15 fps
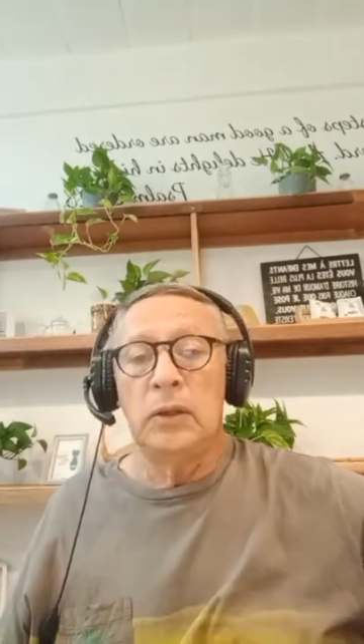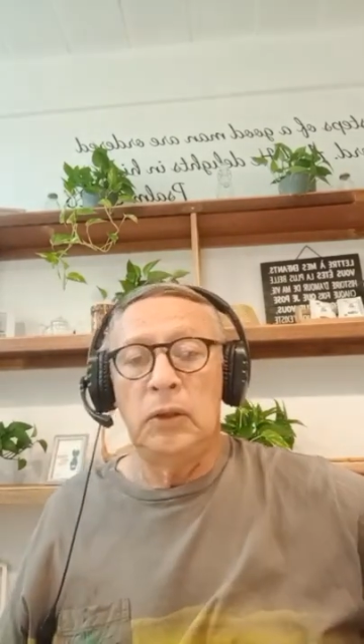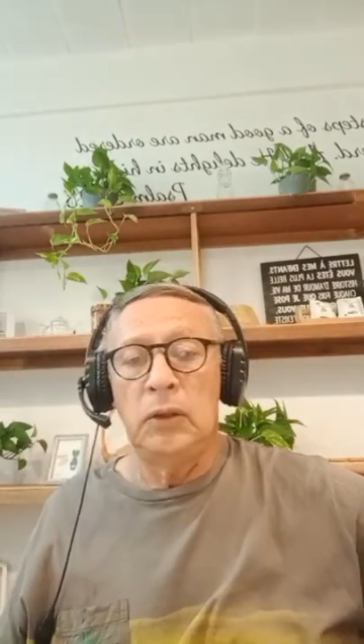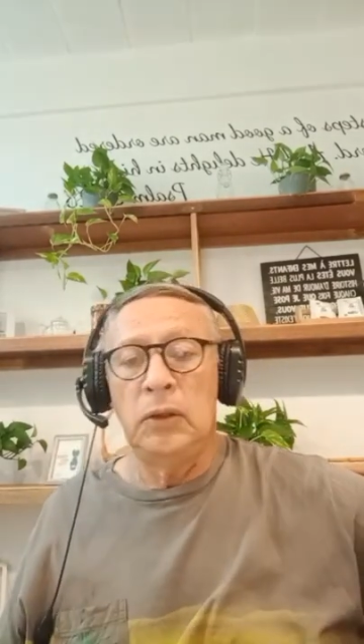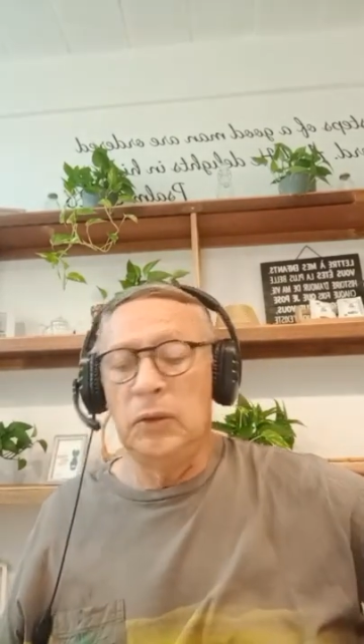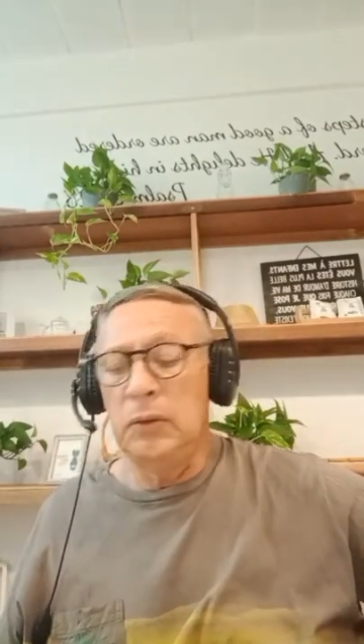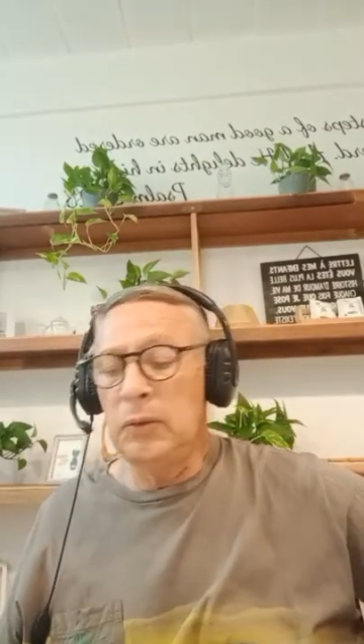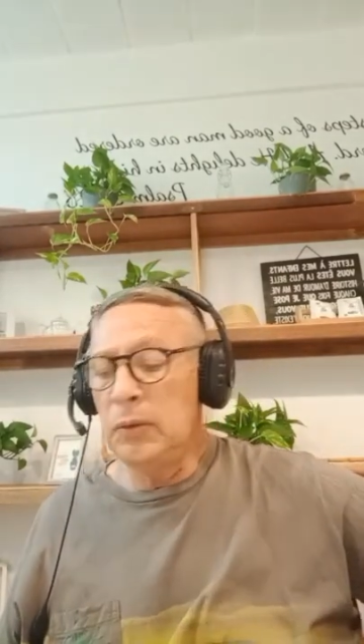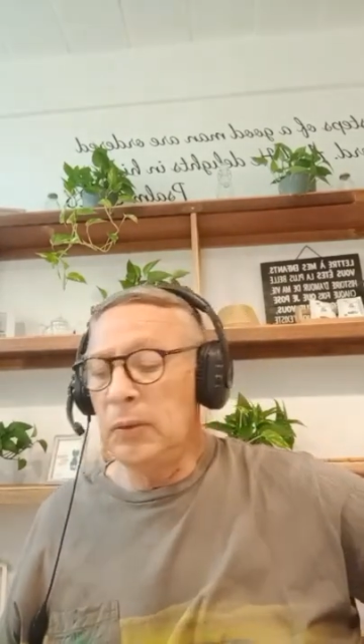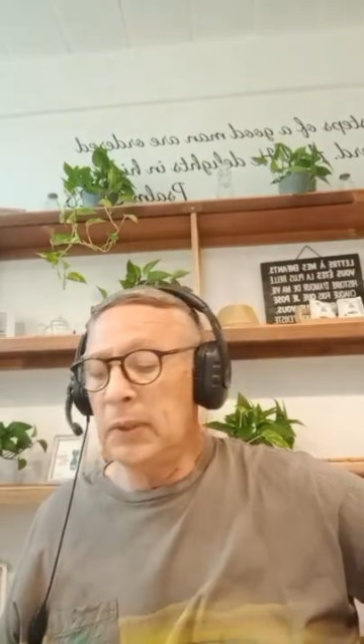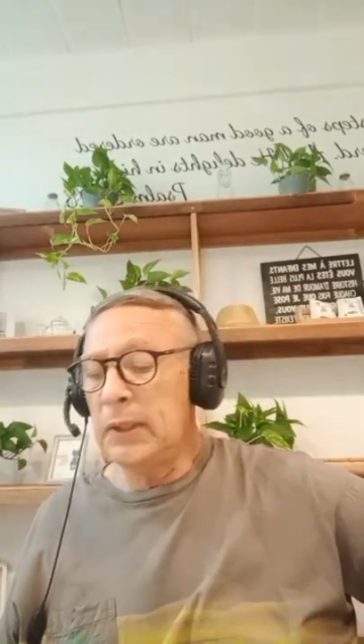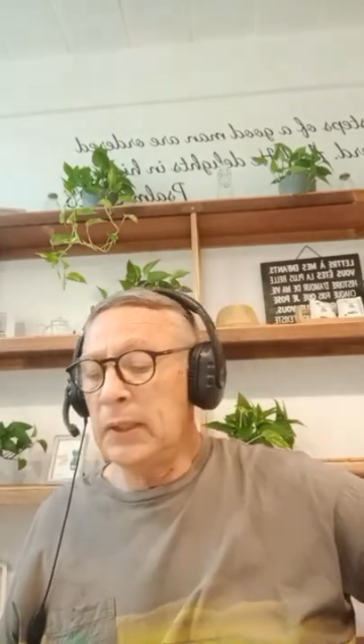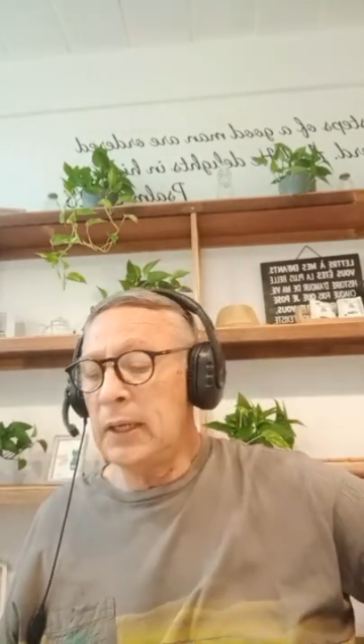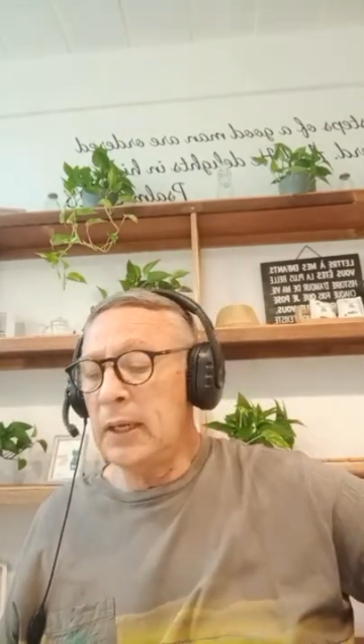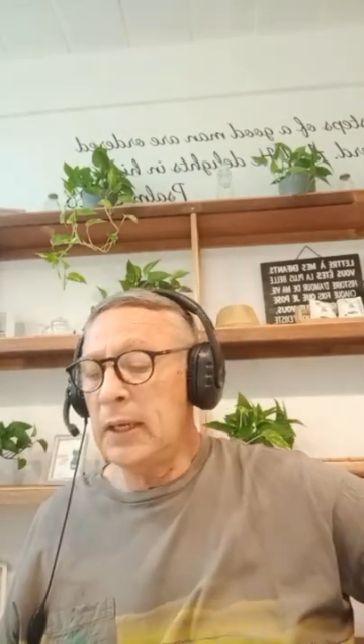You
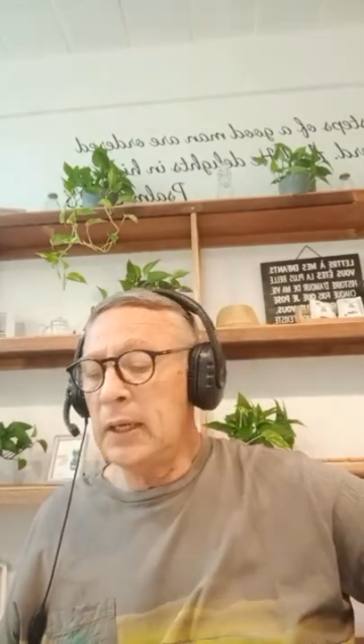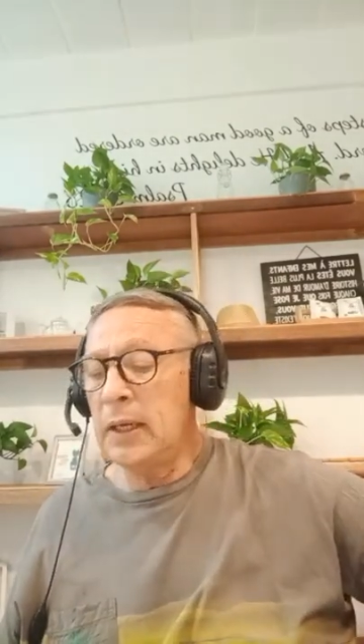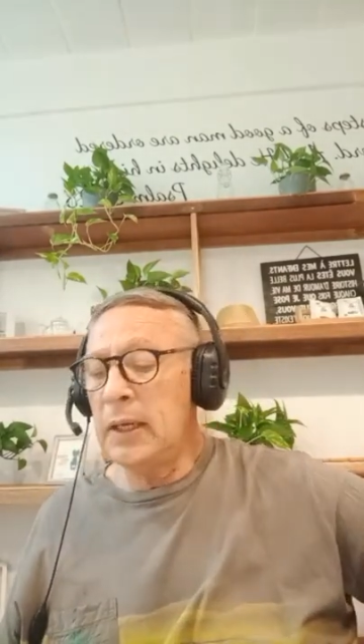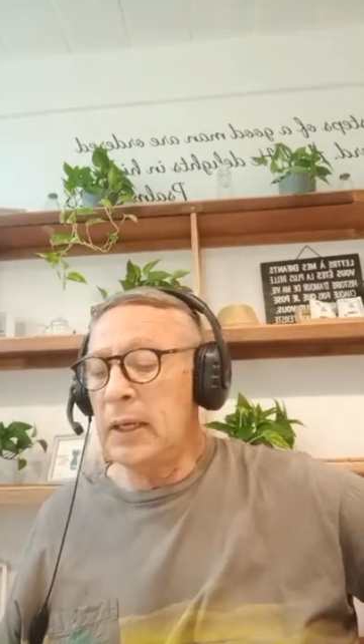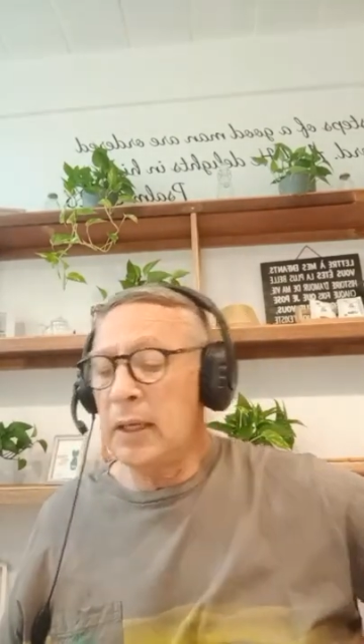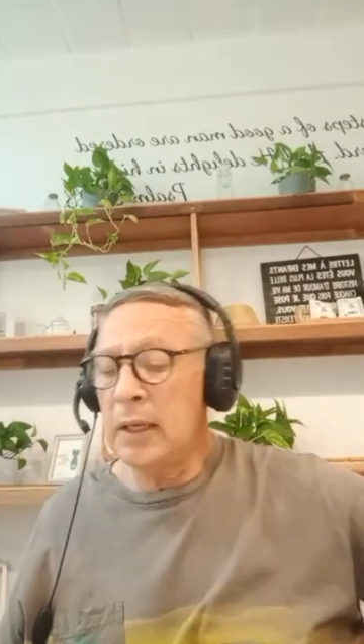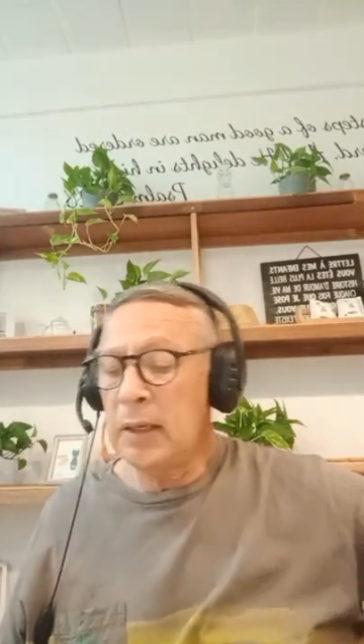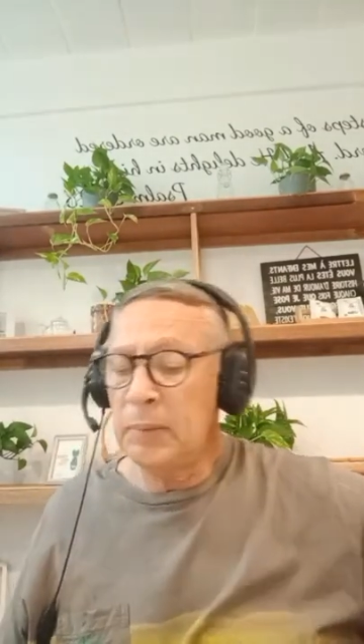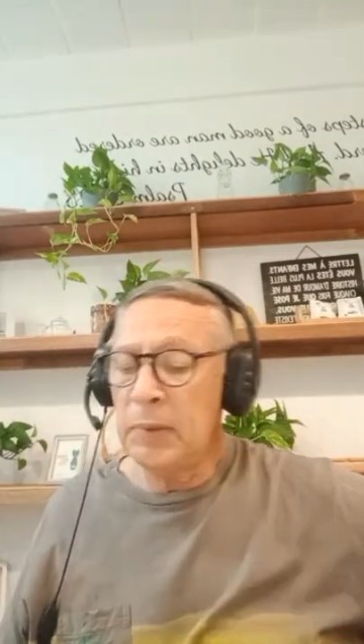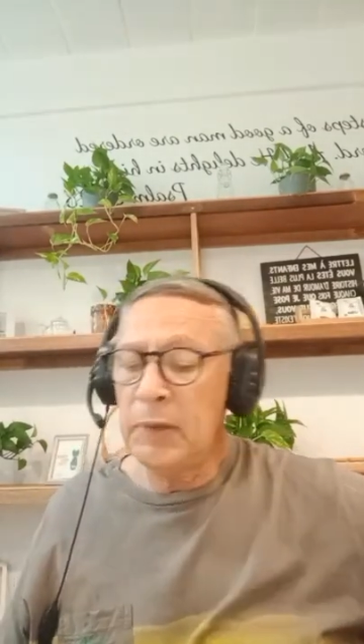were here